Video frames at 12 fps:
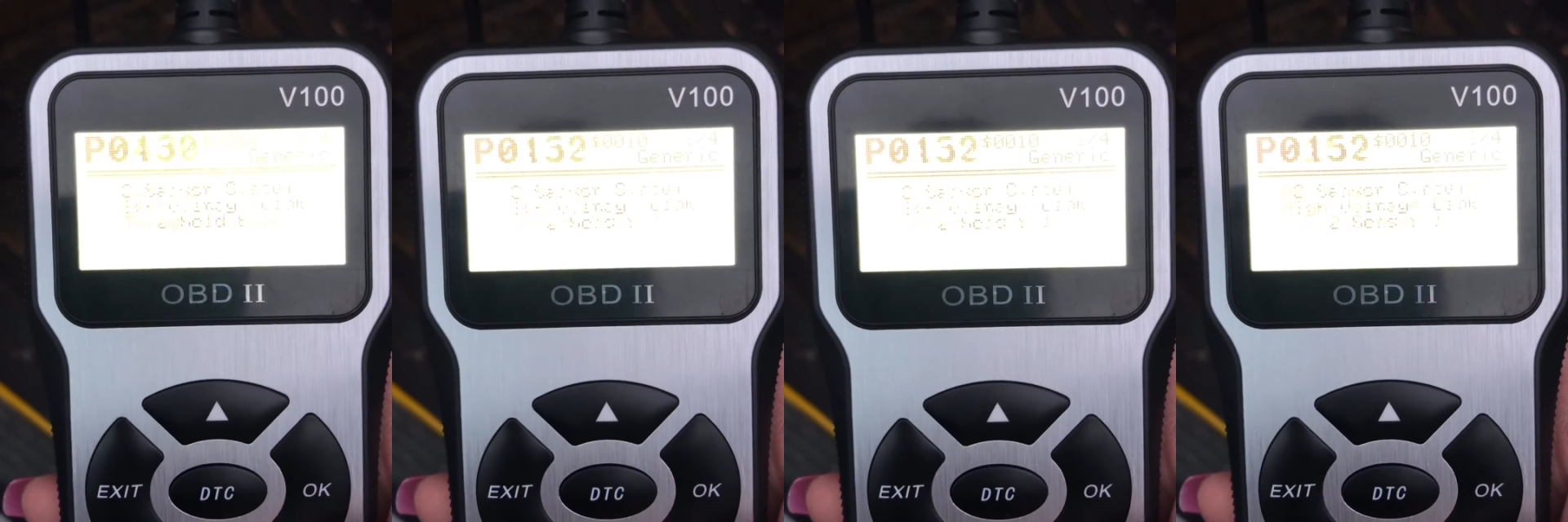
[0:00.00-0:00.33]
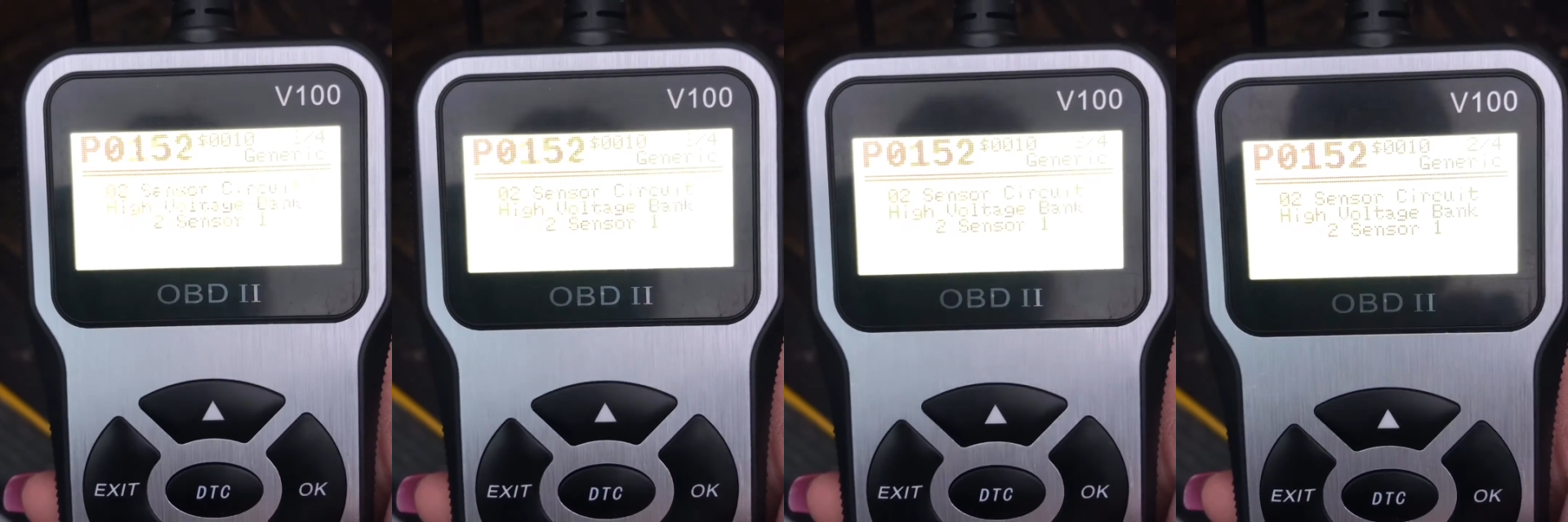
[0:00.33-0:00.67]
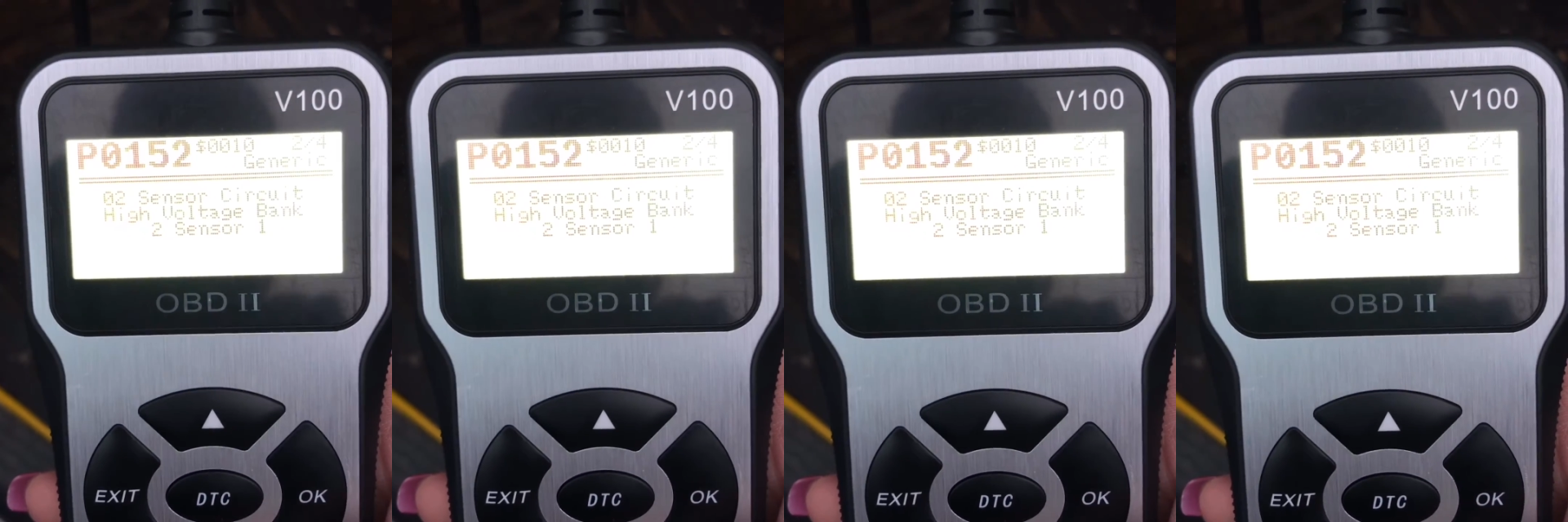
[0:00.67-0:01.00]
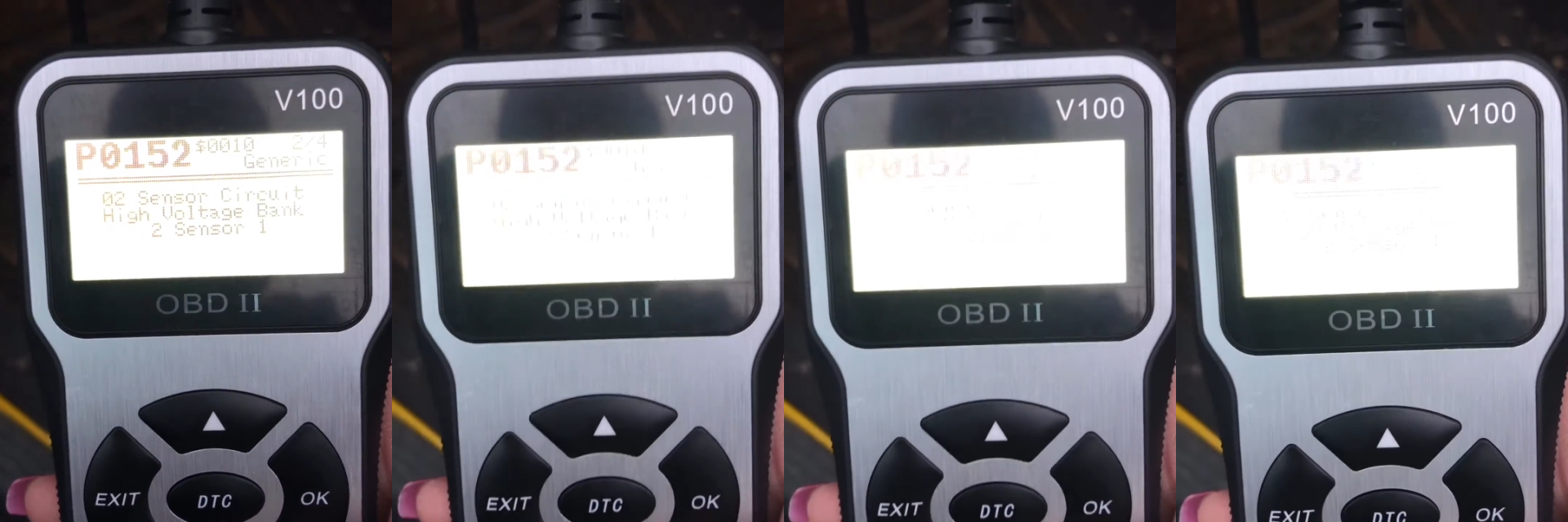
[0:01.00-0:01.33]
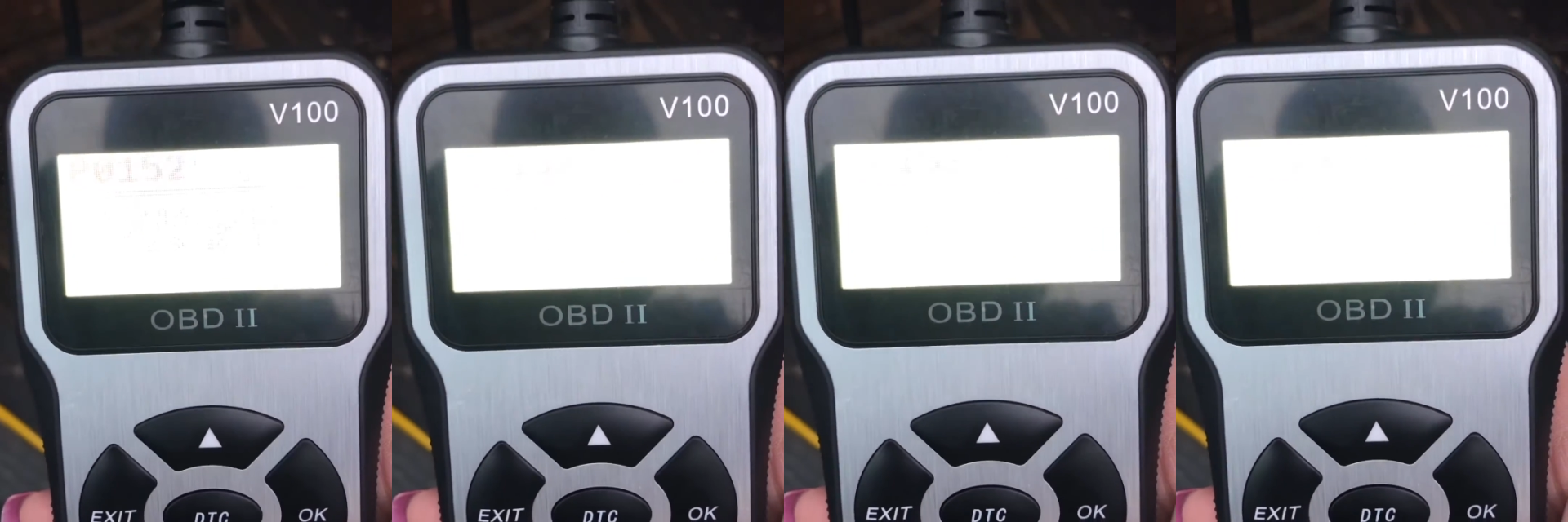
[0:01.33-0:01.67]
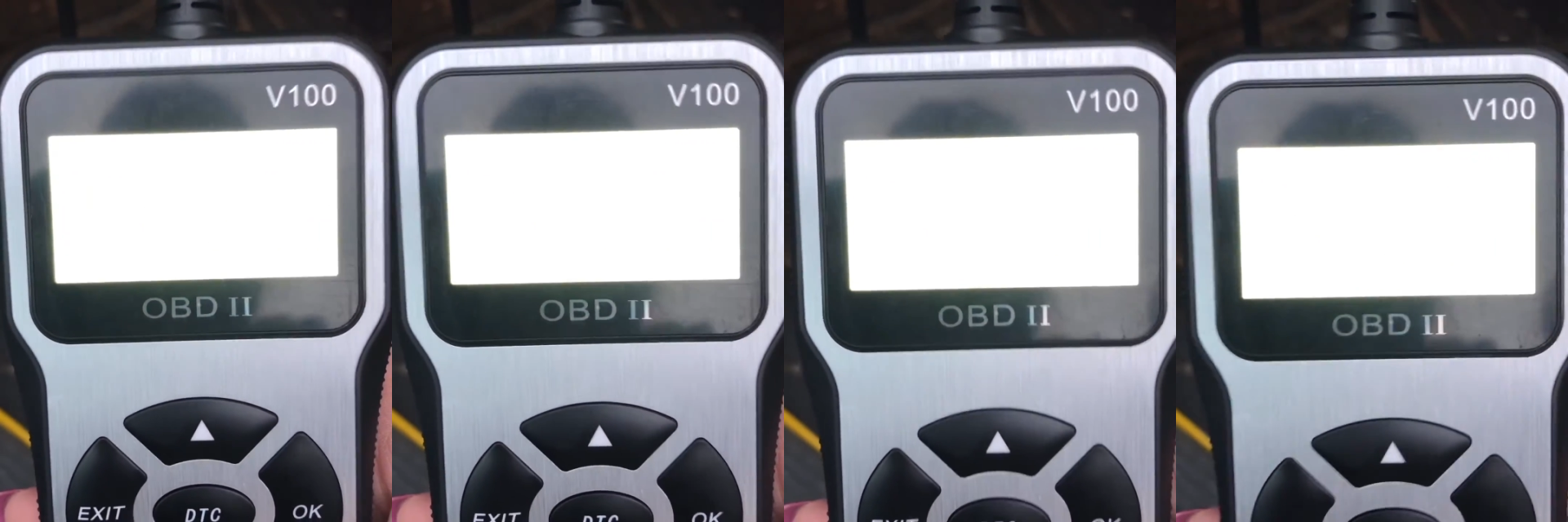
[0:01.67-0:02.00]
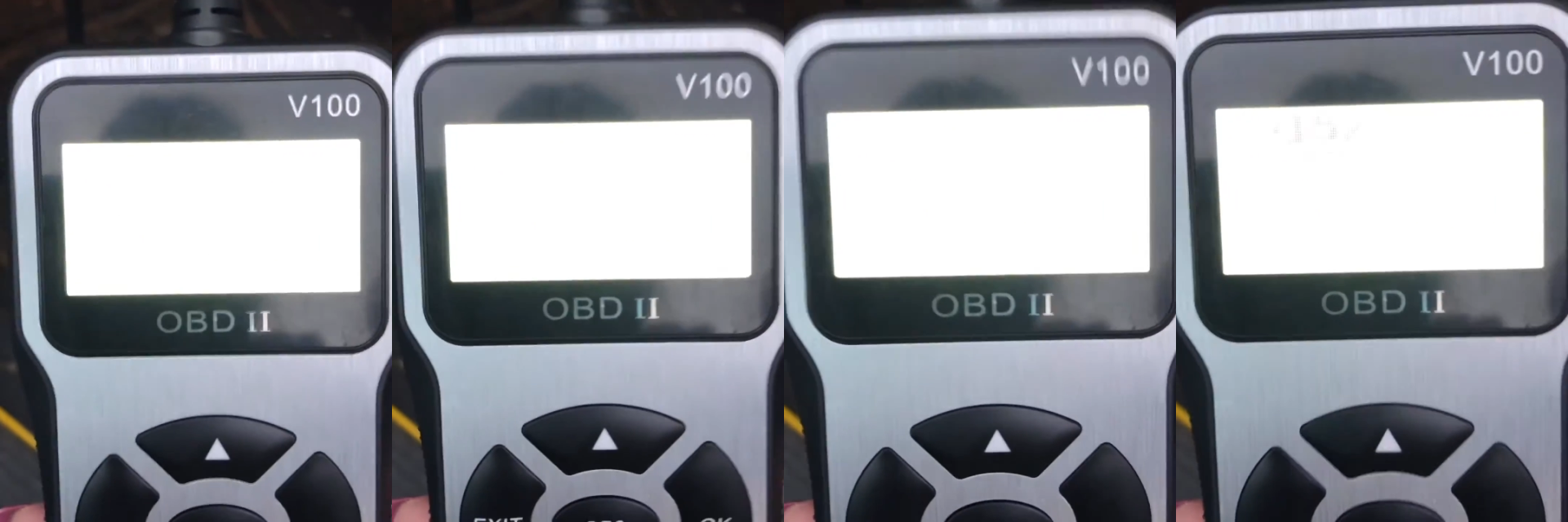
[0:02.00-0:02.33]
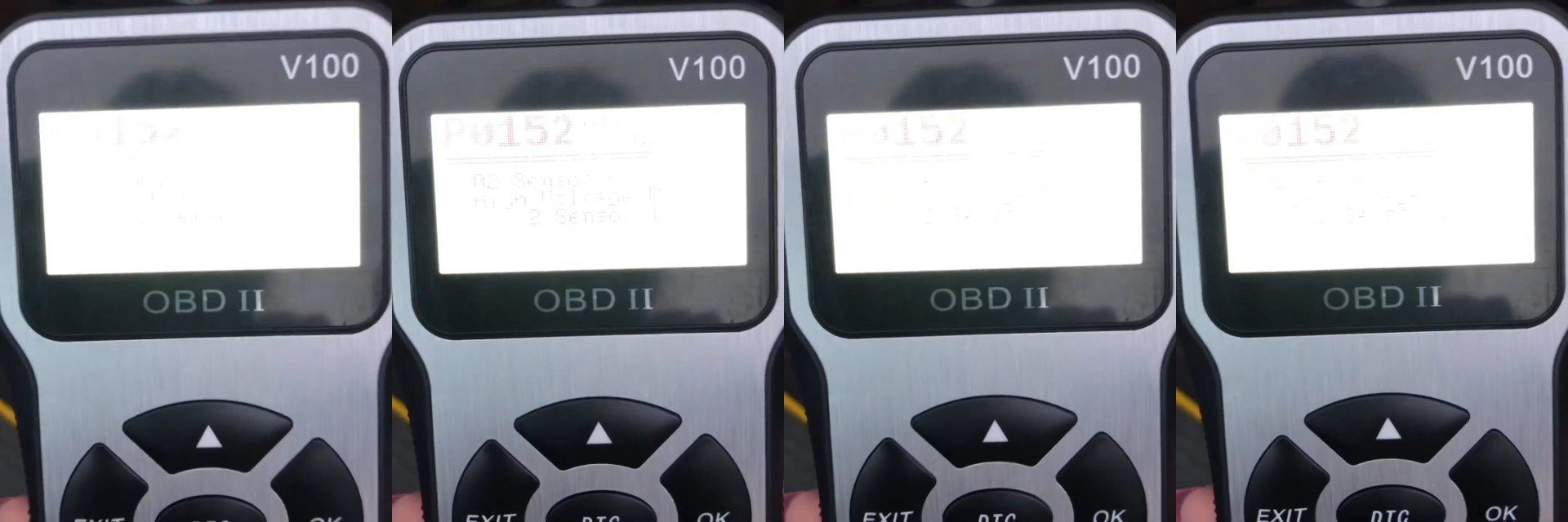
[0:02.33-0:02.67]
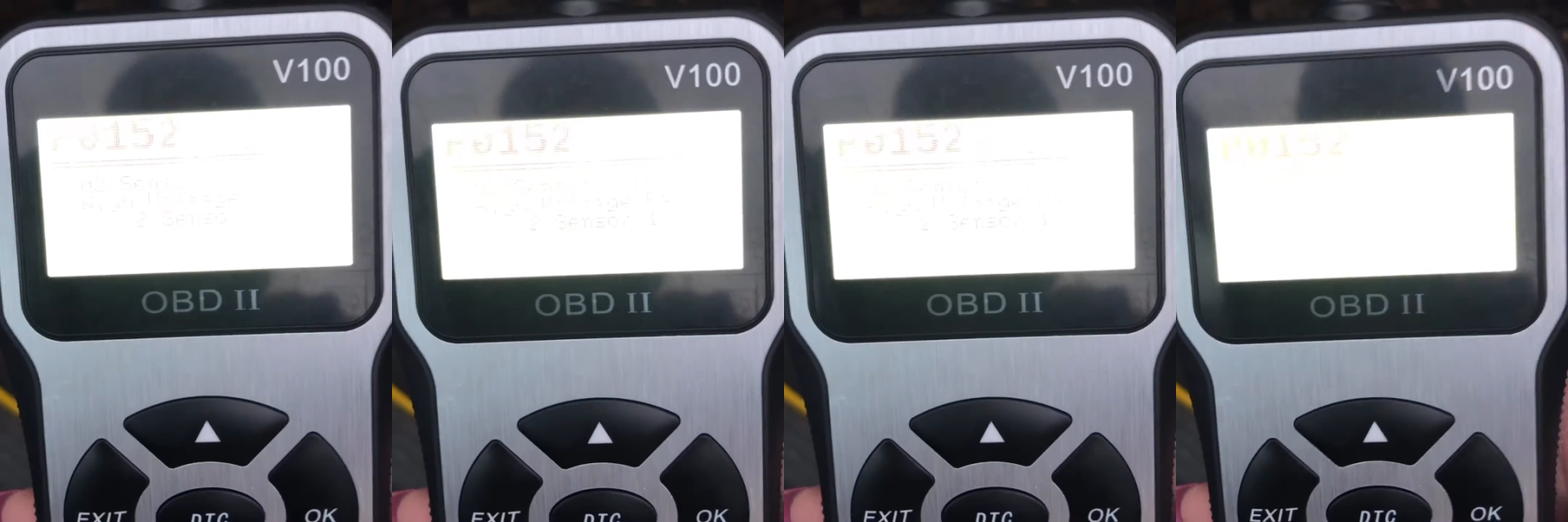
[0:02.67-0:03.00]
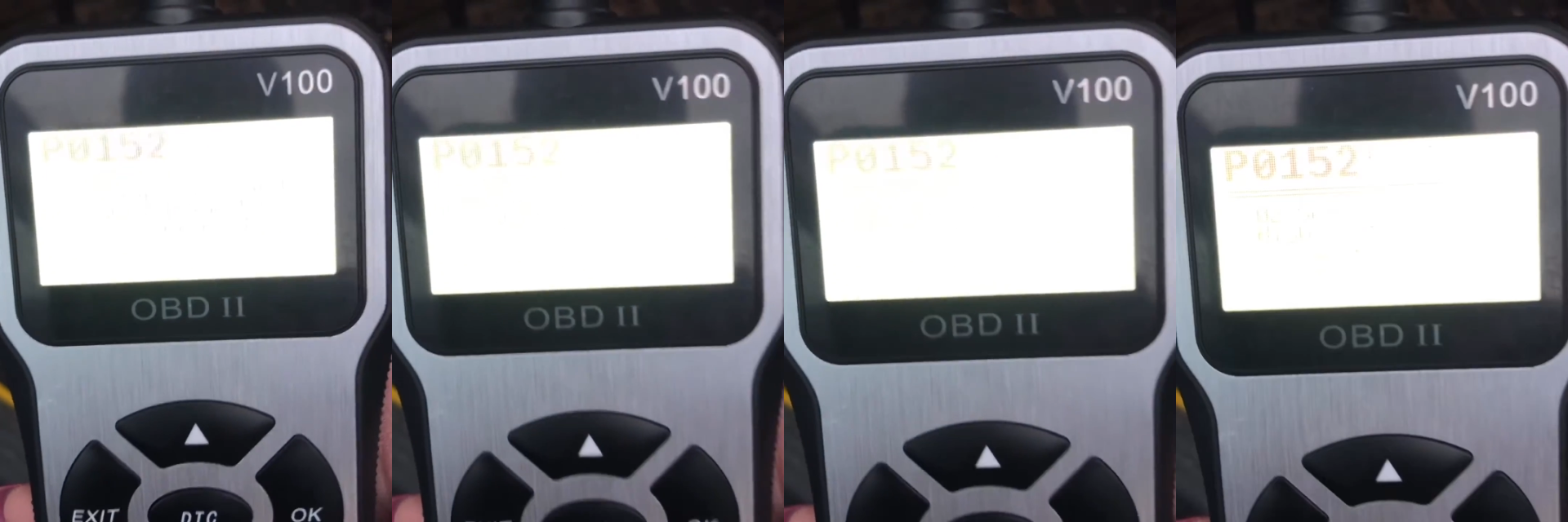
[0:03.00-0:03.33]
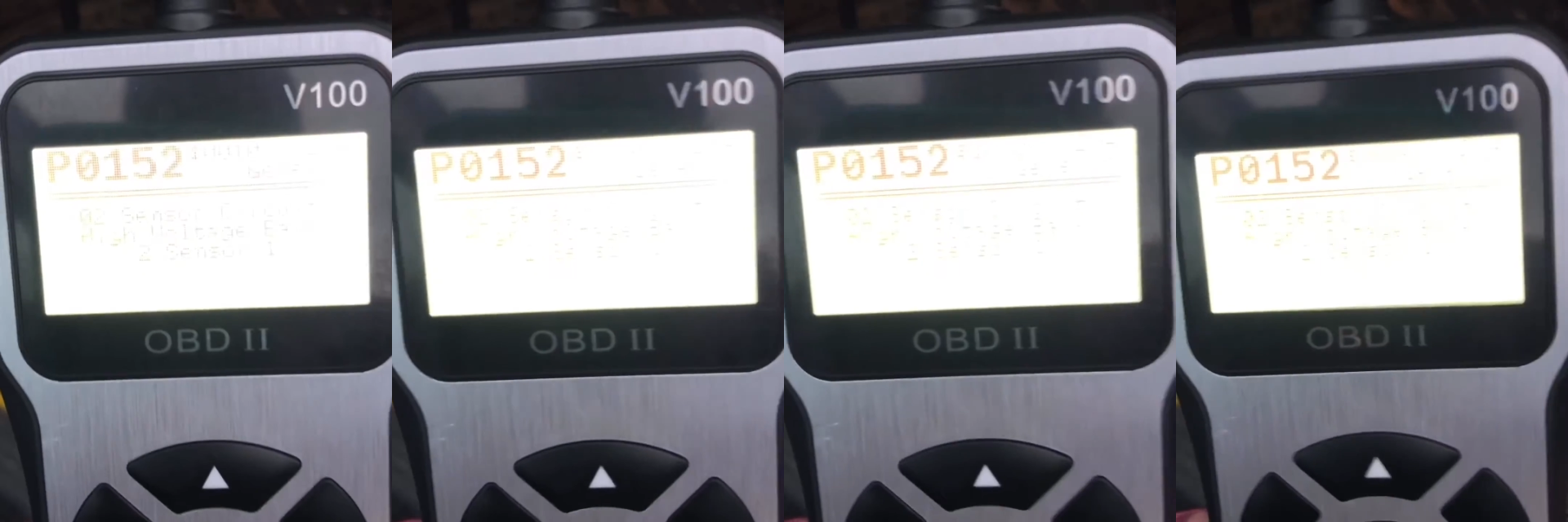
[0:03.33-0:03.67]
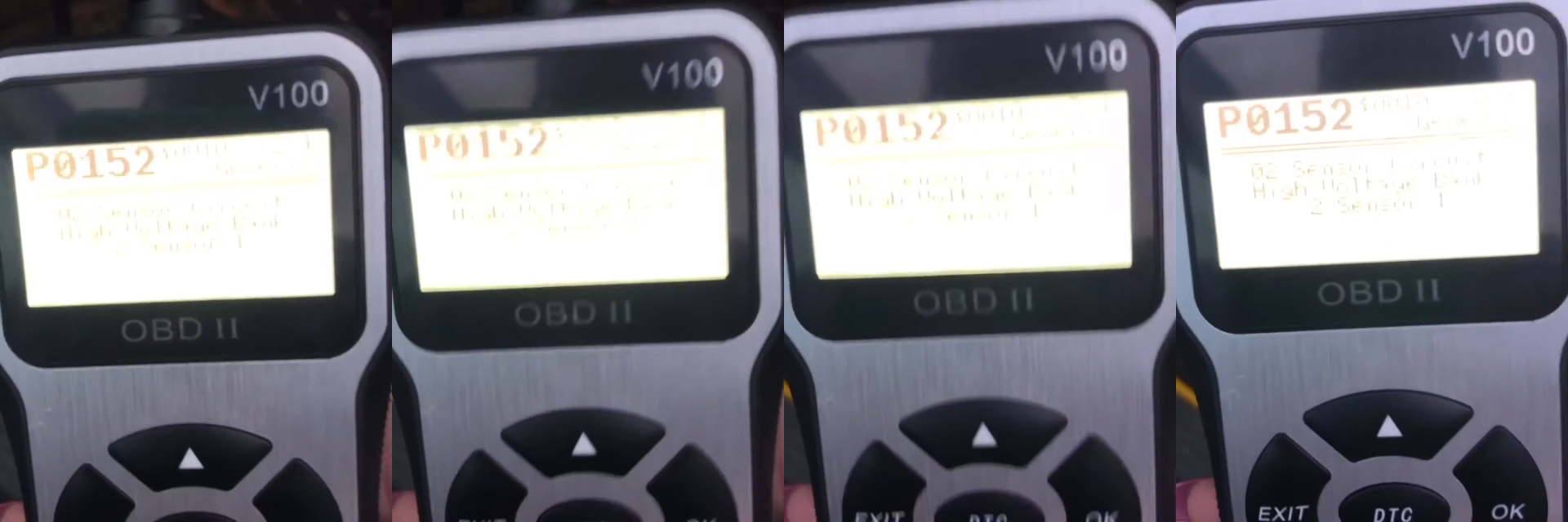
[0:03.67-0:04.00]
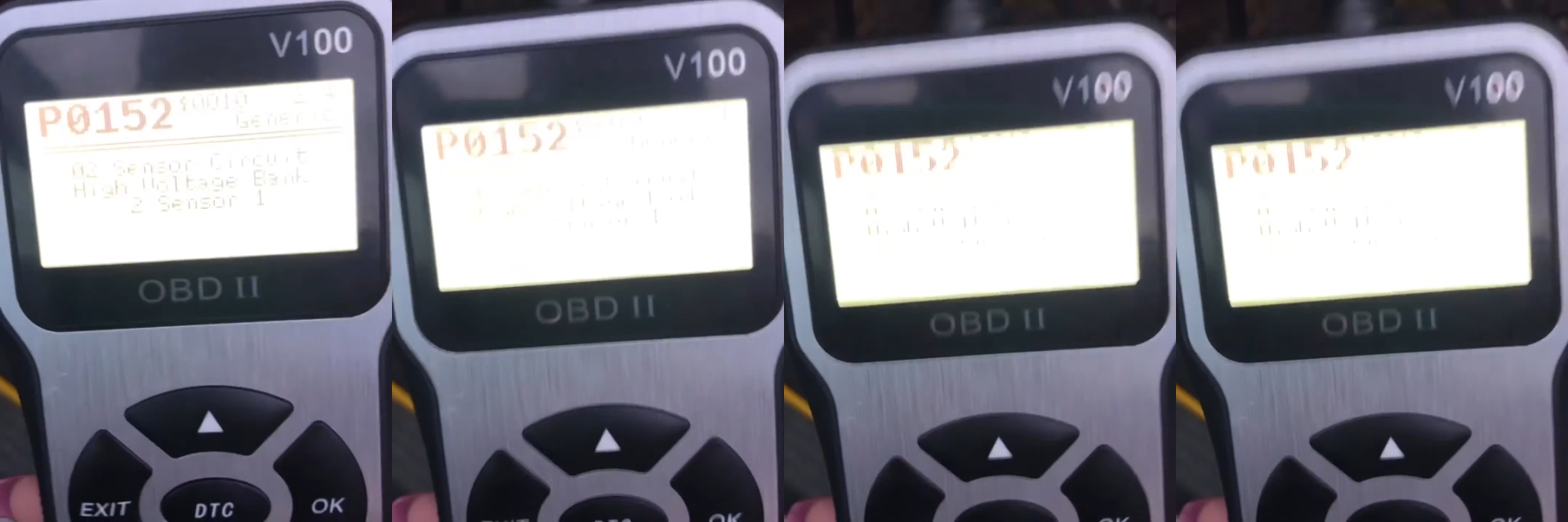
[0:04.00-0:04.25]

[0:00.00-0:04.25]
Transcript: No face is visible, so there are no lips to read.